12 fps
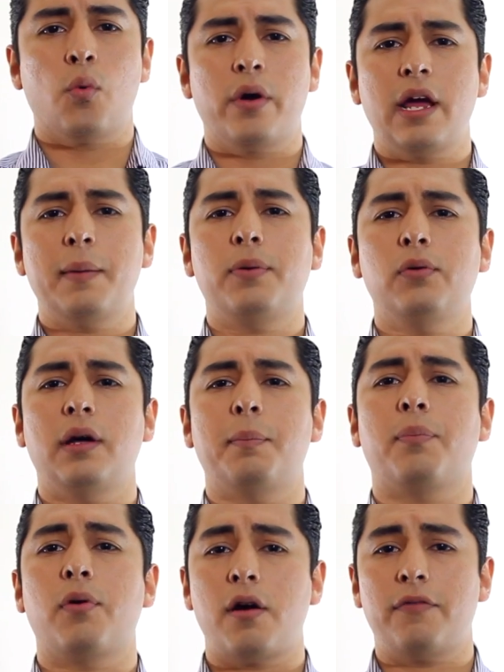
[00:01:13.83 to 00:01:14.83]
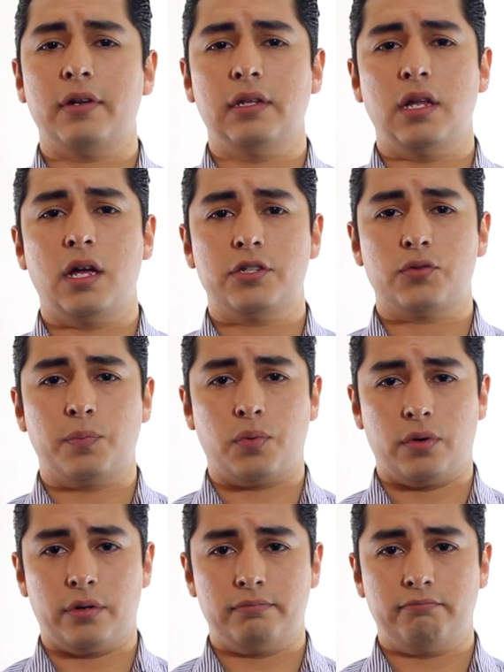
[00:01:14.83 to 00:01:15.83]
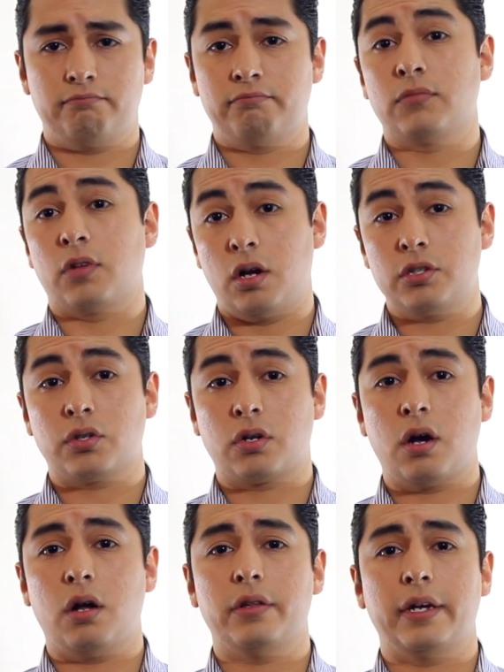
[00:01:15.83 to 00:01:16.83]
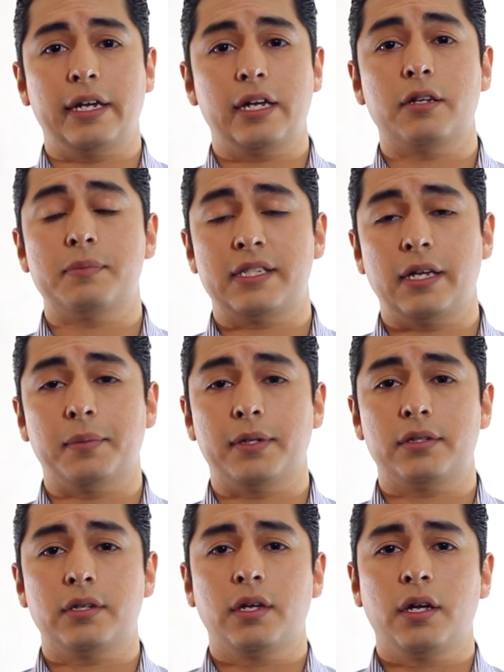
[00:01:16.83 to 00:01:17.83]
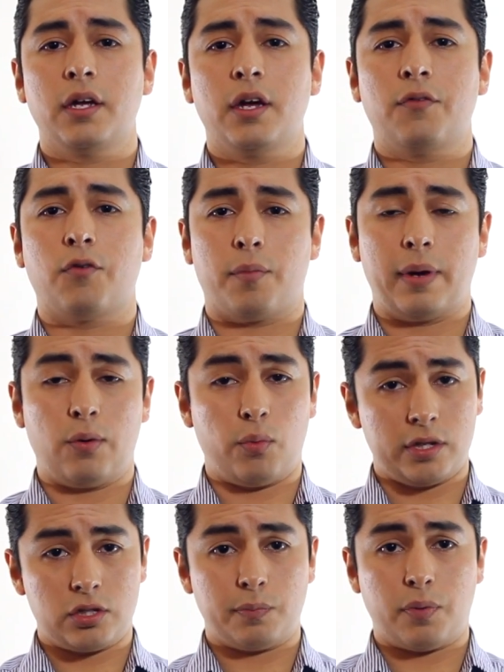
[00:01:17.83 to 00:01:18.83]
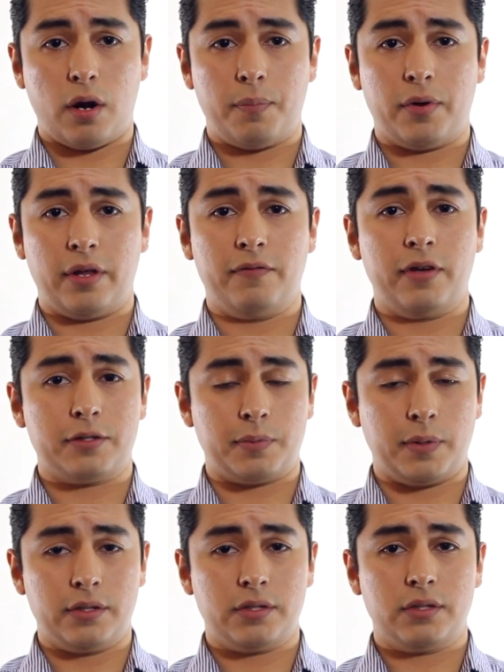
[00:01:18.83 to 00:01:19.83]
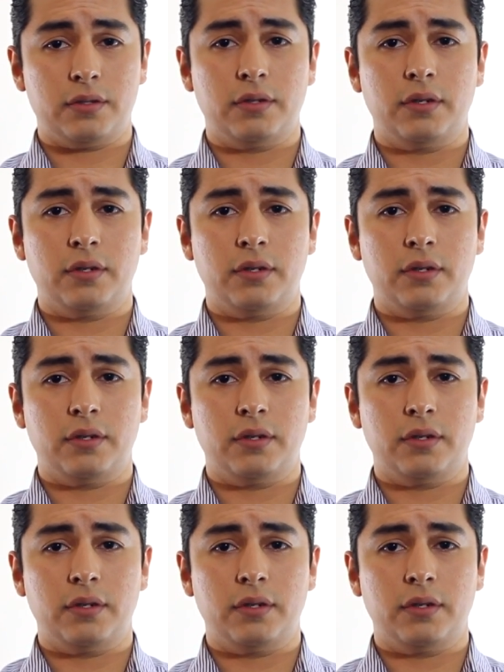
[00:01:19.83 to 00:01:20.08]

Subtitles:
When I pull a profit and loss report, also called an income statement, for my rental property investments,